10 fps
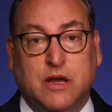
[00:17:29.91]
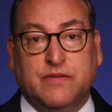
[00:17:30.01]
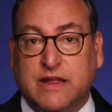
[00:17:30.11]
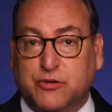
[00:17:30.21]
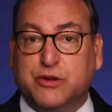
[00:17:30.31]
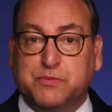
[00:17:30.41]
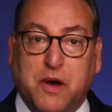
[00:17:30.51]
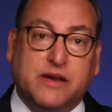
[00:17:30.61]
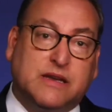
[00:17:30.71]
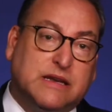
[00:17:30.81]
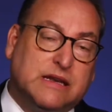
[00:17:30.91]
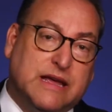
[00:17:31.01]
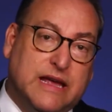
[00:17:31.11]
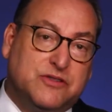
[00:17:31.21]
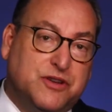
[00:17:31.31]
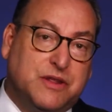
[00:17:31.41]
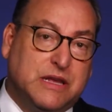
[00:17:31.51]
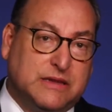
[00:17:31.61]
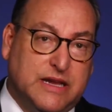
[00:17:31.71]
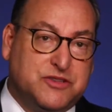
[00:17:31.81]
that the respondent engaged in the
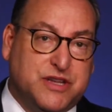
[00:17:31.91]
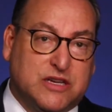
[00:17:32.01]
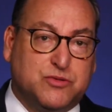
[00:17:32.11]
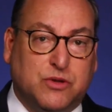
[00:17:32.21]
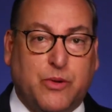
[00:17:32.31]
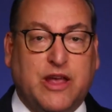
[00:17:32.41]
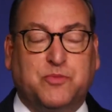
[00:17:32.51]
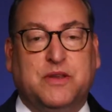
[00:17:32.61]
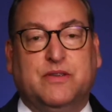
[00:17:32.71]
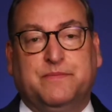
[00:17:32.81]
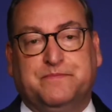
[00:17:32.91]
alleged sexual harassment.